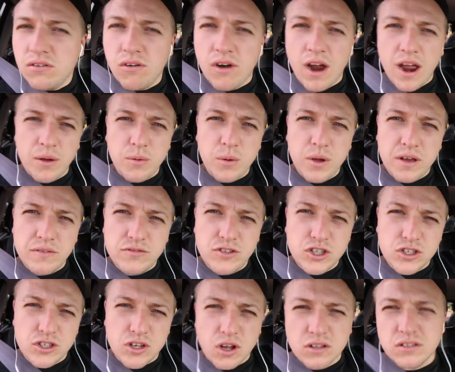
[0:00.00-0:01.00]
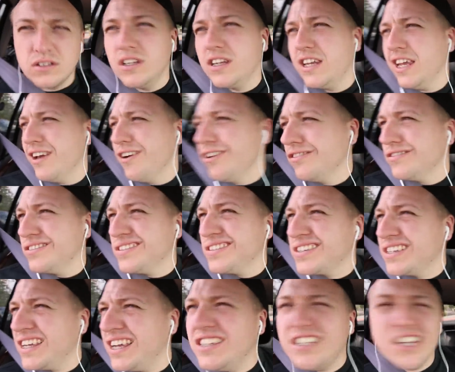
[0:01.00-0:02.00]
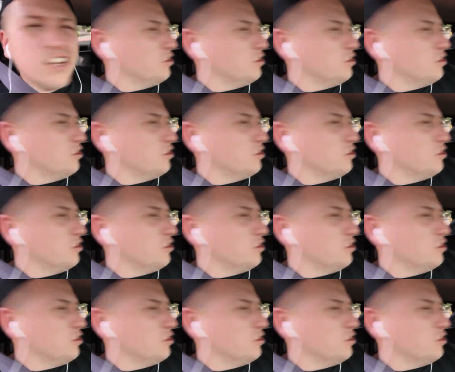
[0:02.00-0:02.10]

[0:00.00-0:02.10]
Right, we have just got to Dion's. Is